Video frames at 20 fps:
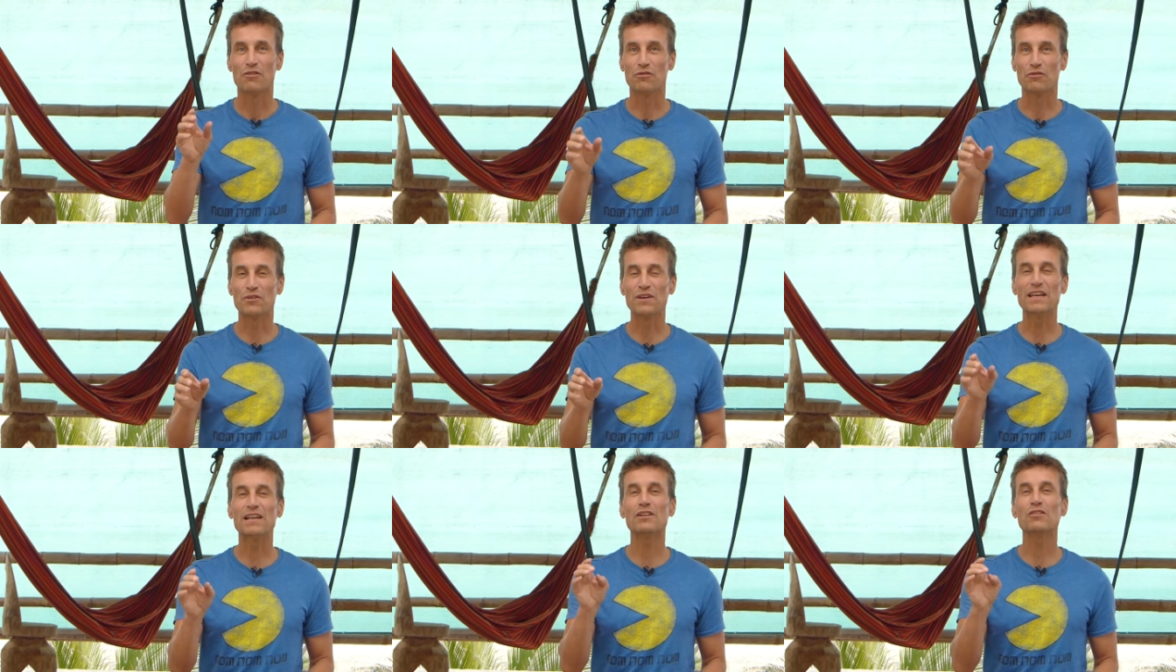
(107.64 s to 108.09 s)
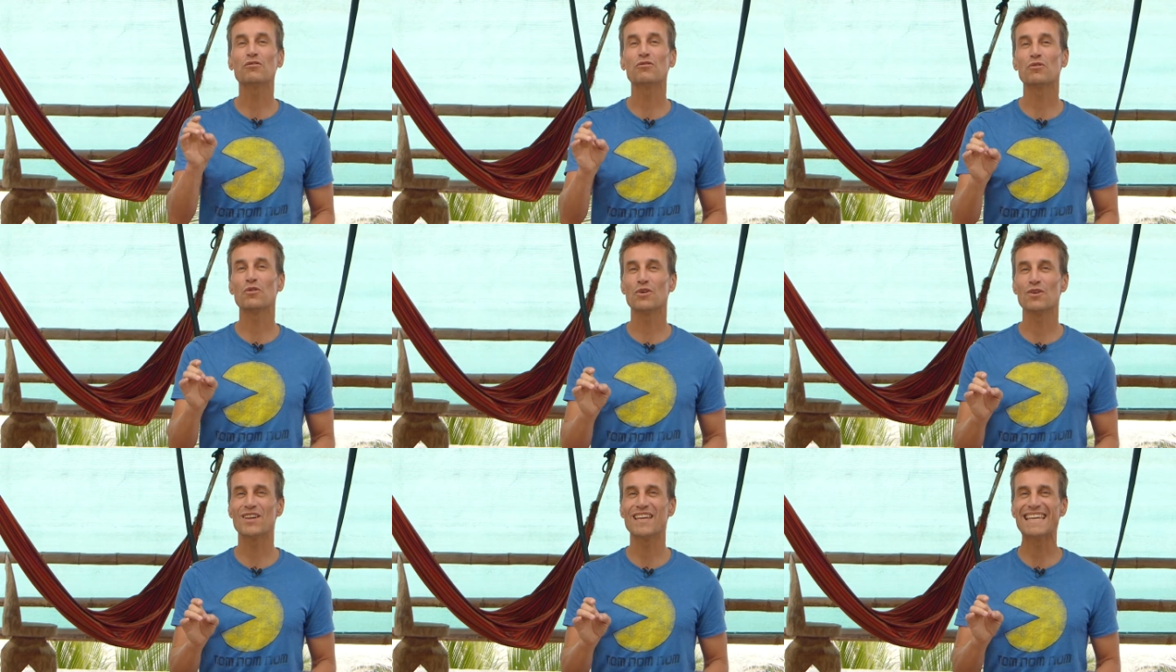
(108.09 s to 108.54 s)
feel
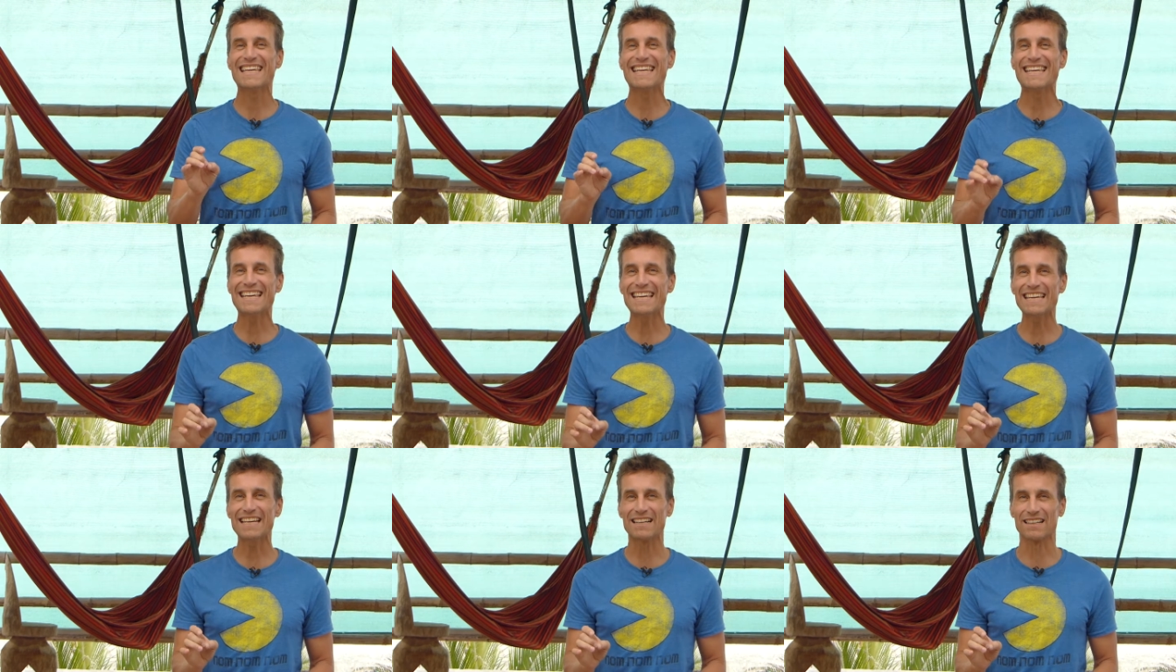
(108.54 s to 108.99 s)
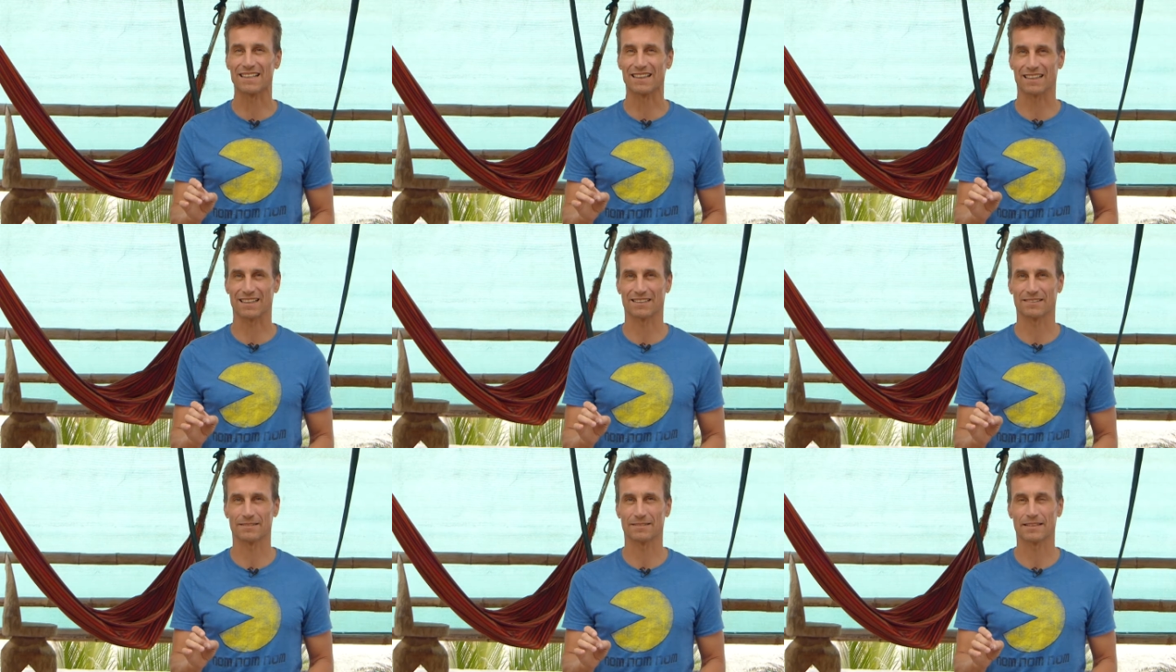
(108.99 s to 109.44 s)
for your
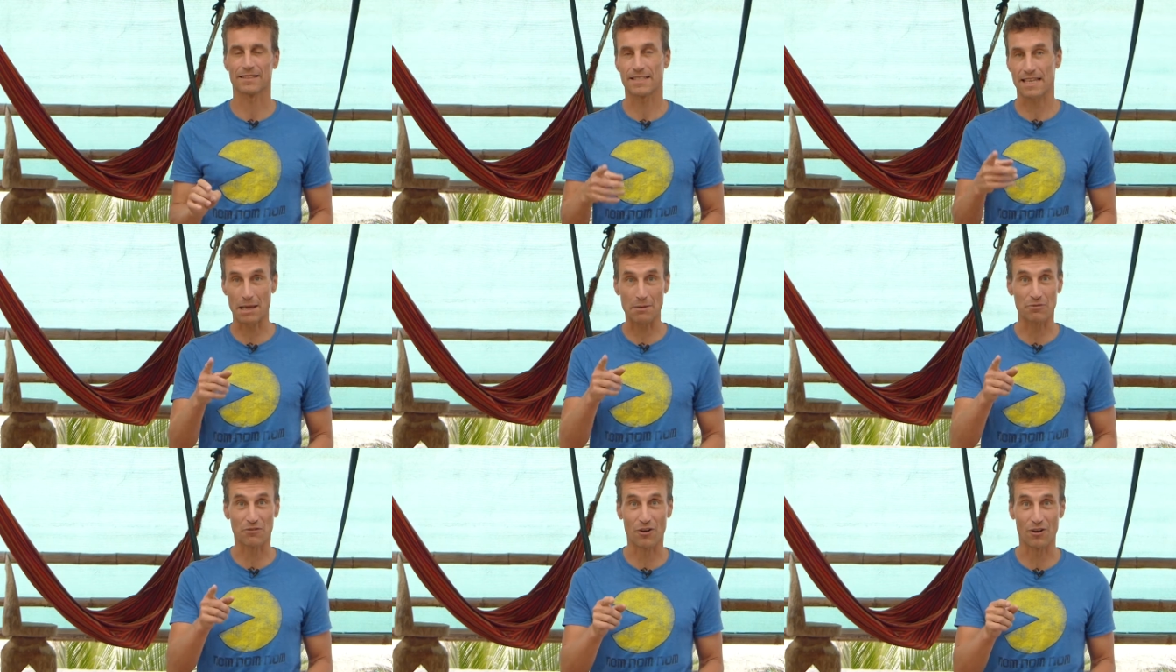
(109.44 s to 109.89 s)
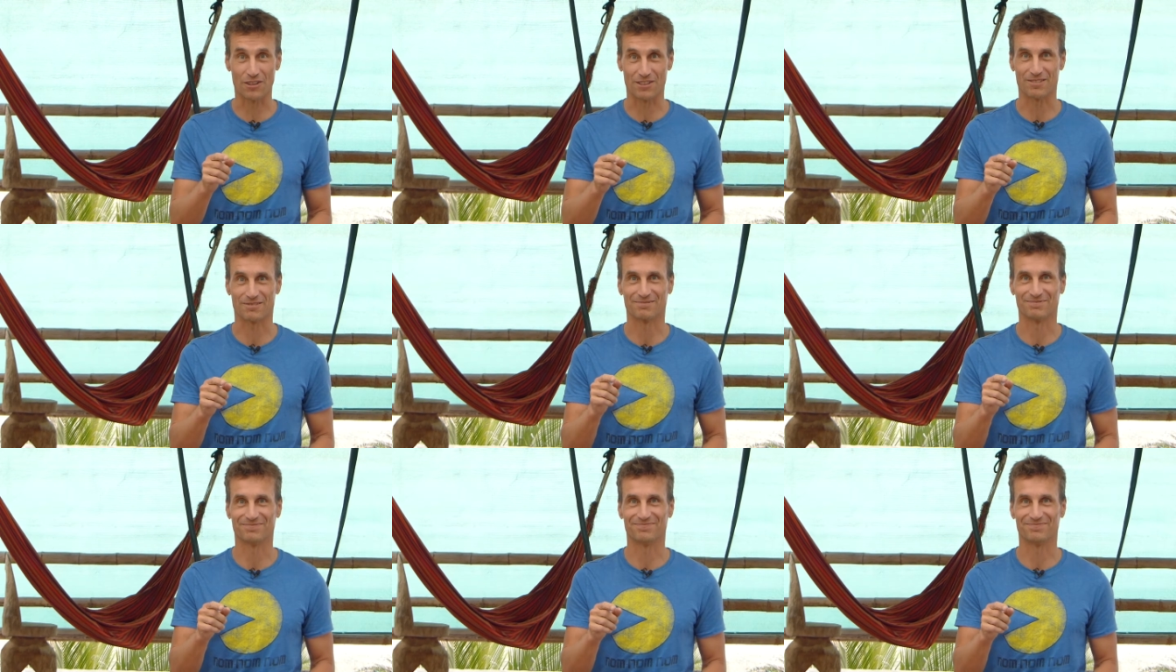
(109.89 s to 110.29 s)
heel. Same foot.